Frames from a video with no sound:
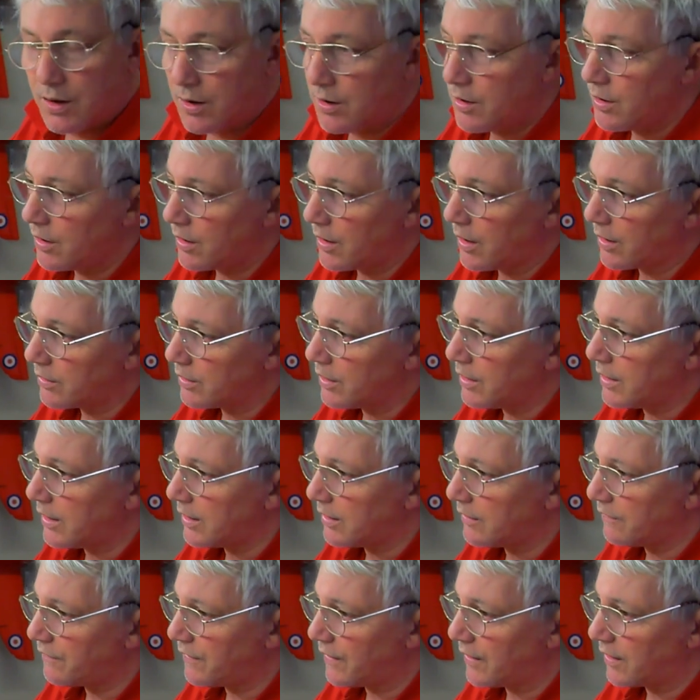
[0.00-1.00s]
You know, you
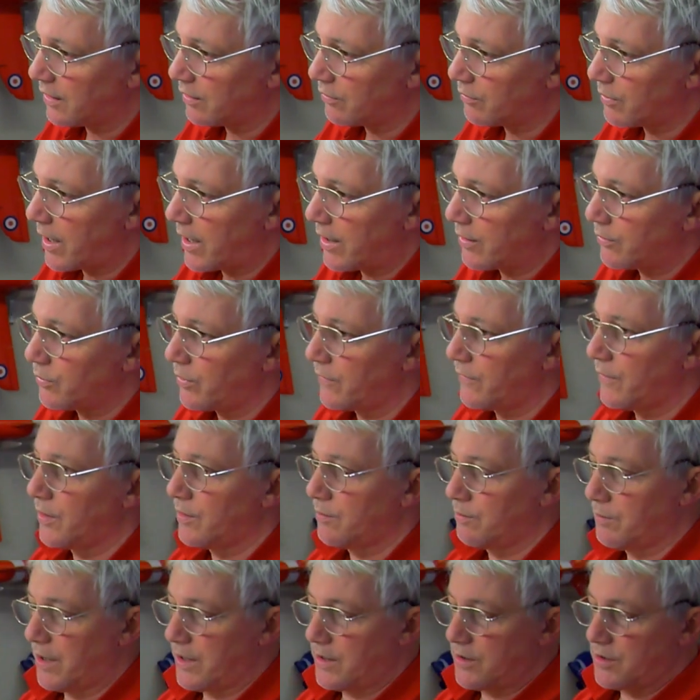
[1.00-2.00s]
need to fiddle around with it
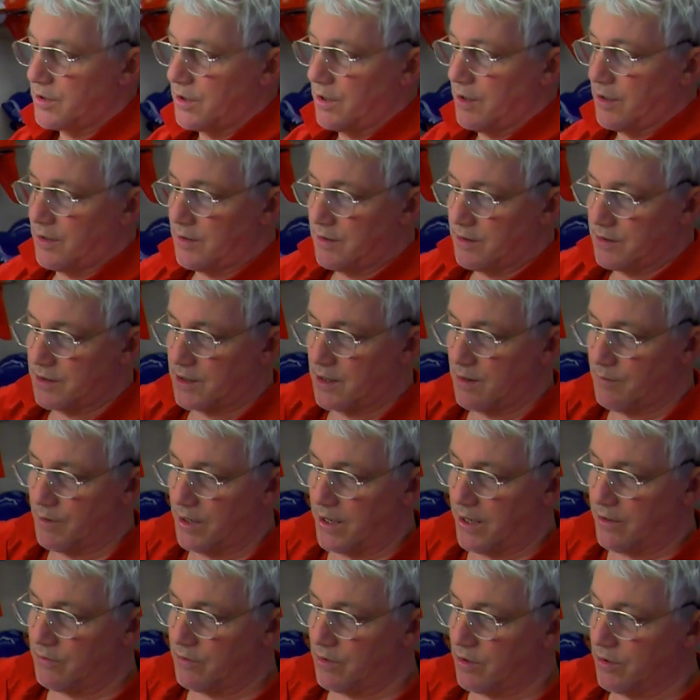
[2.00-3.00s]
and make certain it's coming
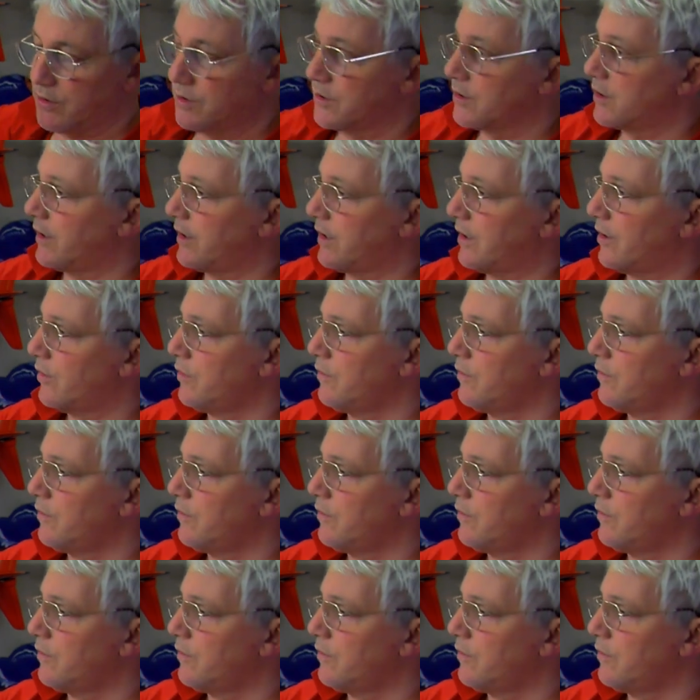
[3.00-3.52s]
out nicely.